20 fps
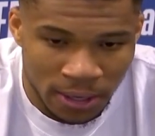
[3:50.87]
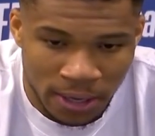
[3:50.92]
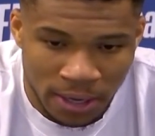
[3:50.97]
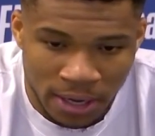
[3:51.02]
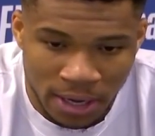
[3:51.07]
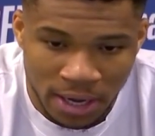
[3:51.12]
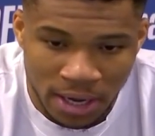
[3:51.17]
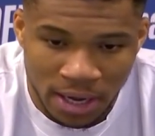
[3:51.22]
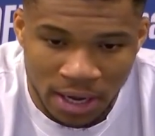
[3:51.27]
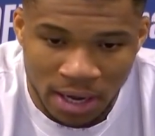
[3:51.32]

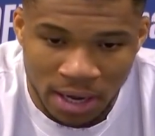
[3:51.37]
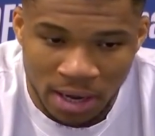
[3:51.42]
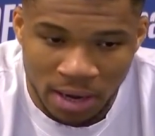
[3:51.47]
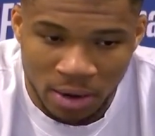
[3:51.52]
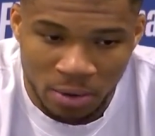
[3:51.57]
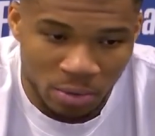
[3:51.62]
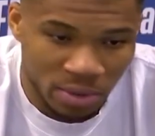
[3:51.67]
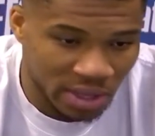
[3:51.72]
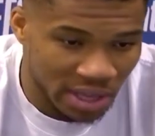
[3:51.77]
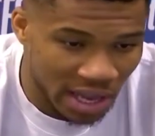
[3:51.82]

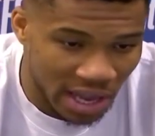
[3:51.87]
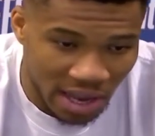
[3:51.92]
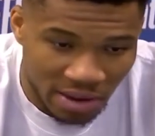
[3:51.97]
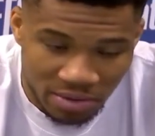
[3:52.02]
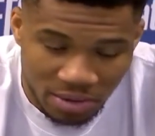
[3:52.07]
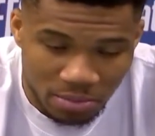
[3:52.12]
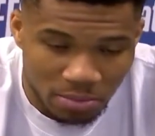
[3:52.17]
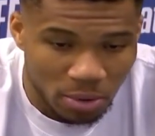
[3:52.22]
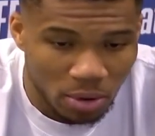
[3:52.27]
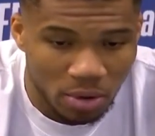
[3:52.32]
Uh, when I
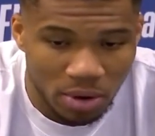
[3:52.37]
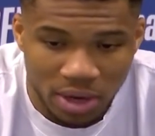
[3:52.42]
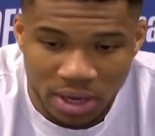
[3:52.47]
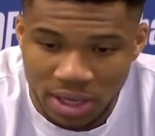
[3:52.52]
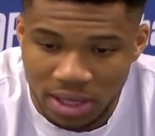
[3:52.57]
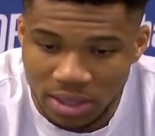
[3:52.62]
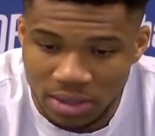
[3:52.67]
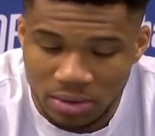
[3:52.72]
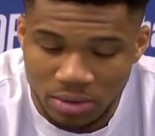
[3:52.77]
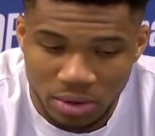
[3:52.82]
have the ball, I
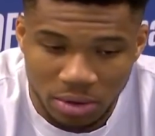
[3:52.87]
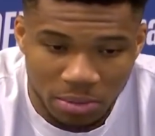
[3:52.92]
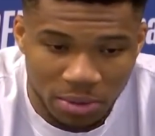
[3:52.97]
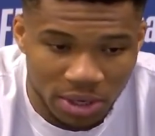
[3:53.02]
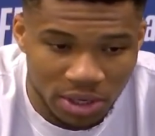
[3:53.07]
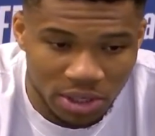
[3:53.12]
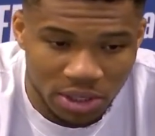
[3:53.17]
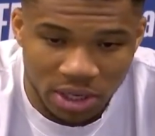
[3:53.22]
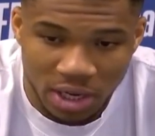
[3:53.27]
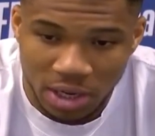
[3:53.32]
can do a
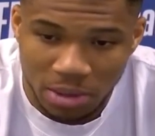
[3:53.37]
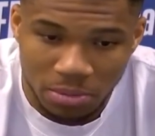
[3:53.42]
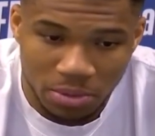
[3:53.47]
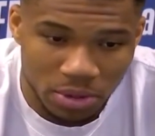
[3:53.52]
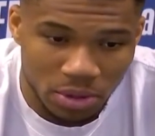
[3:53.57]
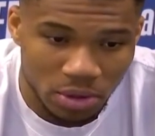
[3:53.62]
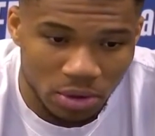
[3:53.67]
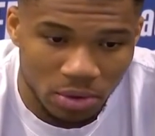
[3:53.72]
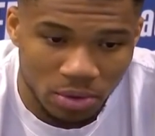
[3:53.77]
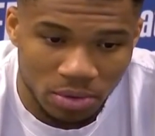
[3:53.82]
better job, you
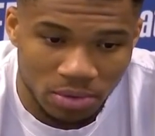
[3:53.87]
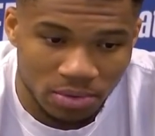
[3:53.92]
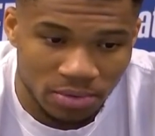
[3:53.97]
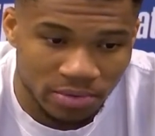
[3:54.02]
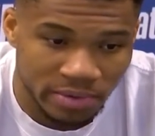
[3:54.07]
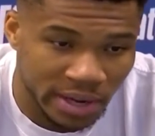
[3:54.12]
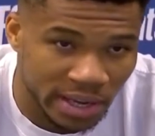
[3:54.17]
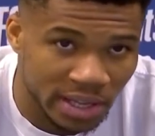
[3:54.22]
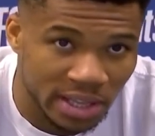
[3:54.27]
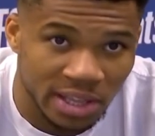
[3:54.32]
know,
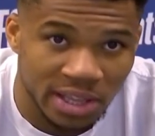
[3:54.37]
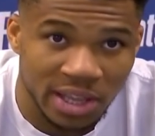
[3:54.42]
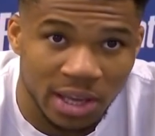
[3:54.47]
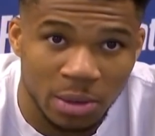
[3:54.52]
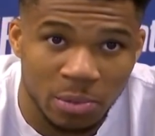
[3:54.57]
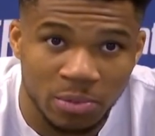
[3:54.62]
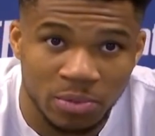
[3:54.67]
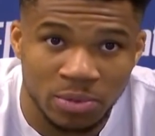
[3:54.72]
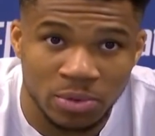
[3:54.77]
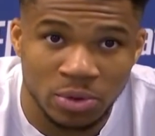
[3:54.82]
finding
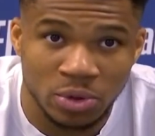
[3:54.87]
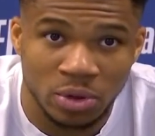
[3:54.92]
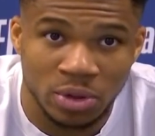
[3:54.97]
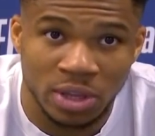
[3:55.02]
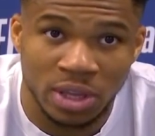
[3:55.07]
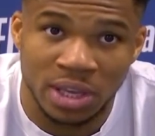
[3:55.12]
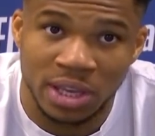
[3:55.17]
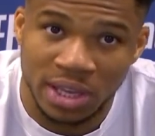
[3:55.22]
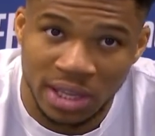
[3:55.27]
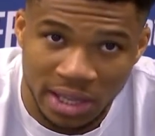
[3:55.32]
them so they
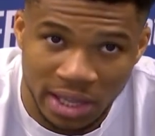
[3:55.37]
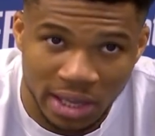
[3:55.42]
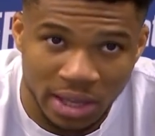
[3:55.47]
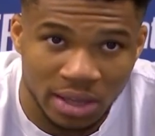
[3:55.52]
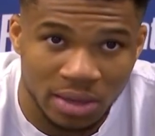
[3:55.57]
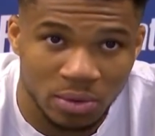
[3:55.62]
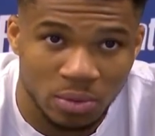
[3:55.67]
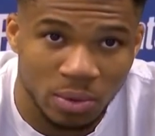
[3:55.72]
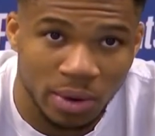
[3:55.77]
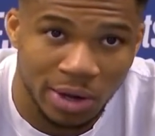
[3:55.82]
can get like
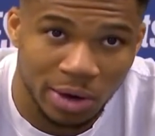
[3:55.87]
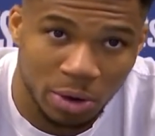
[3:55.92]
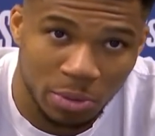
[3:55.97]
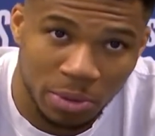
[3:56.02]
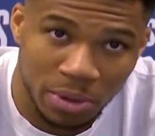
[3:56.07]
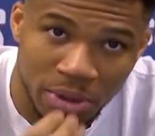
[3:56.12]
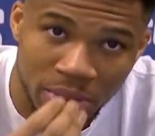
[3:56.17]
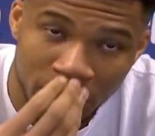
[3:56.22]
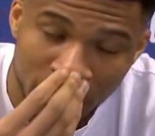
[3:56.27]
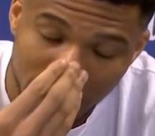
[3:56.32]
wide
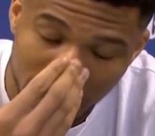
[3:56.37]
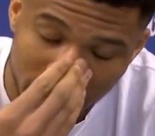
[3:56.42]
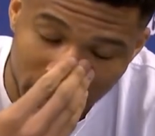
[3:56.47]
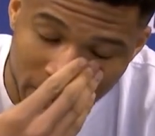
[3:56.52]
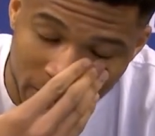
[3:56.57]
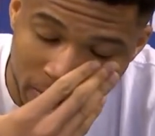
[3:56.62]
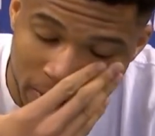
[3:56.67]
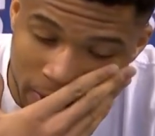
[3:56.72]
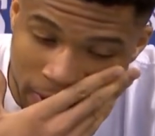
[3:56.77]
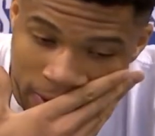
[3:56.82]
open
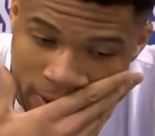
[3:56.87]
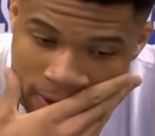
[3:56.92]
threes.